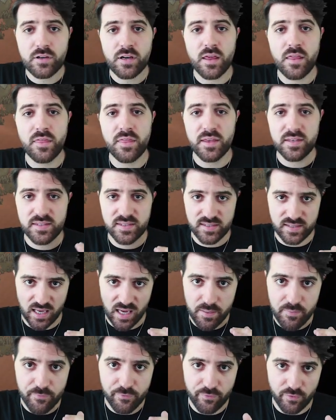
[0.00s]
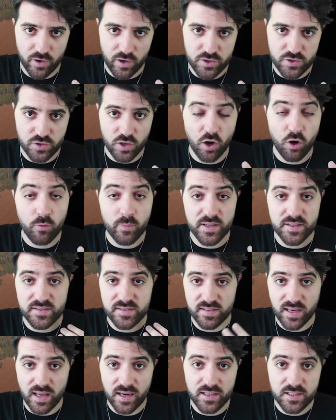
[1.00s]
this same verse, home, and
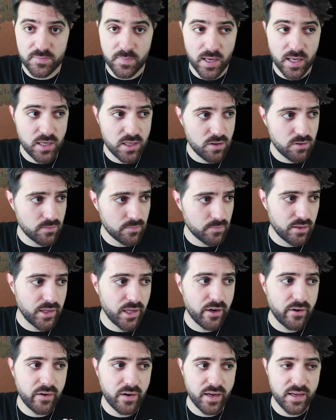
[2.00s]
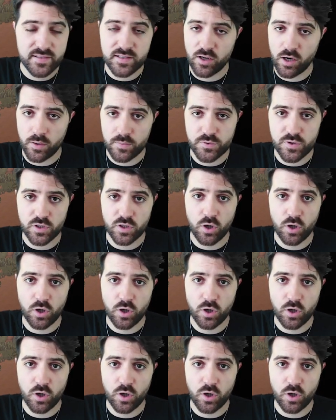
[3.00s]
settings menu, there is an option